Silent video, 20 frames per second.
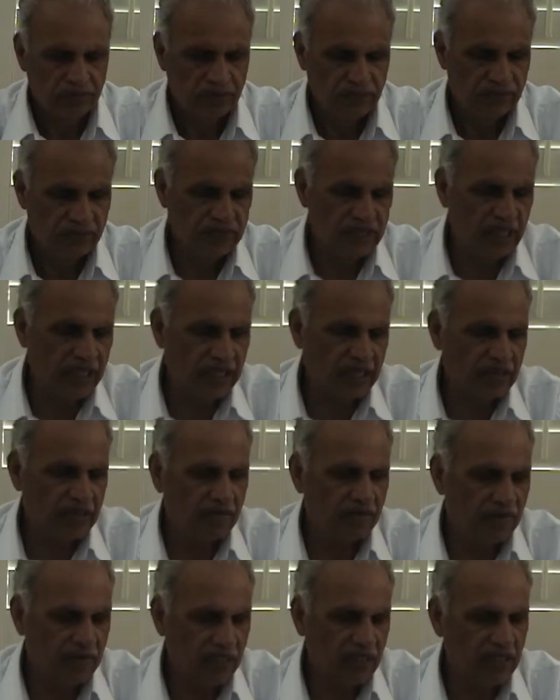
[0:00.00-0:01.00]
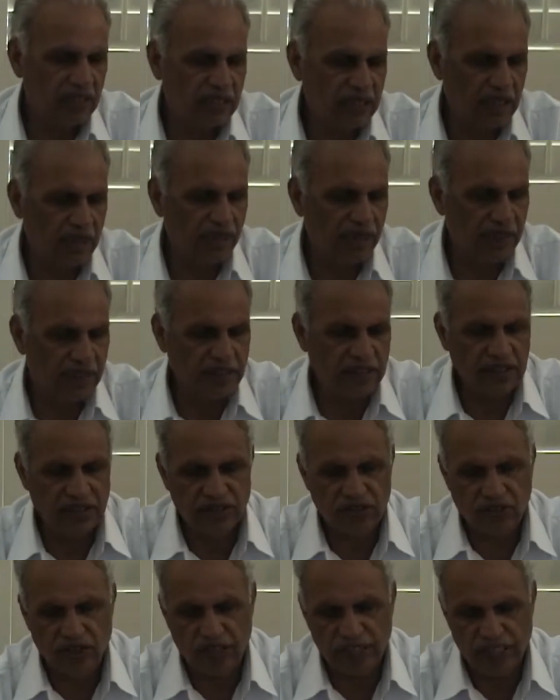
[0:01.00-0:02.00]
That velocity of energy
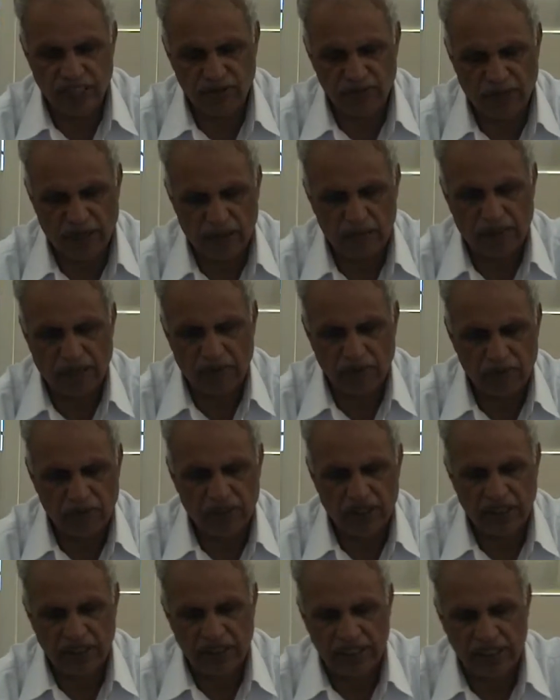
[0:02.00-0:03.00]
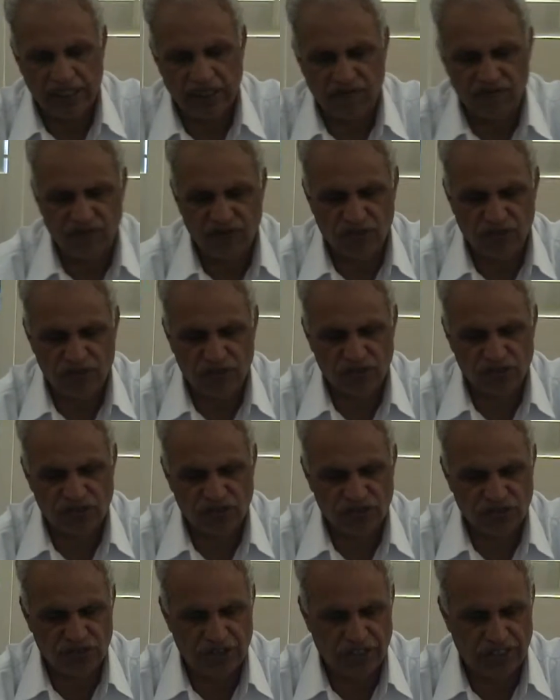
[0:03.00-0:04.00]
is called as Paramatma. That is the fourth
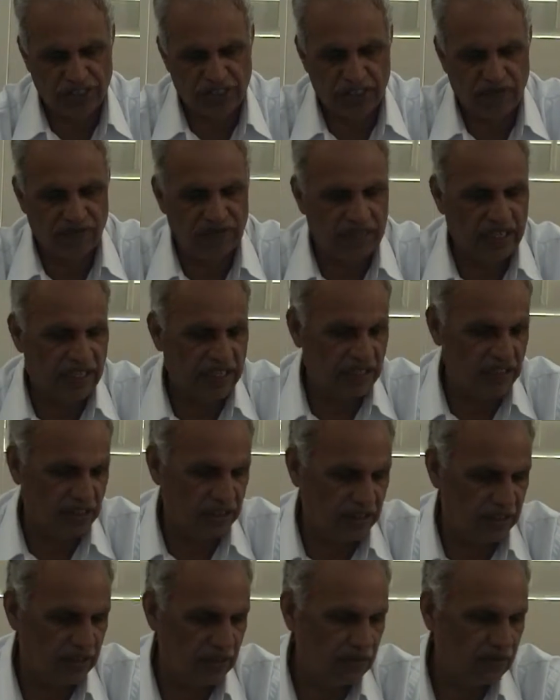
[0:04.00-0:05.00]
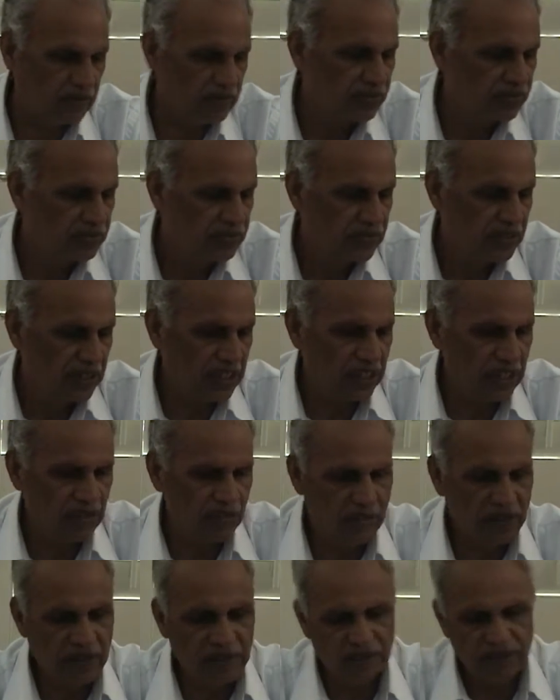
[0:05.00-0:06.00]
stage of the energy in the
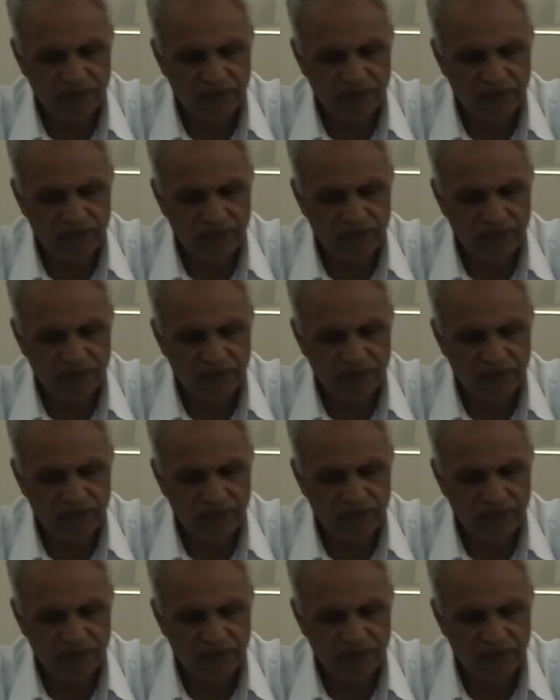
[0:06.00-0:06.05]
world.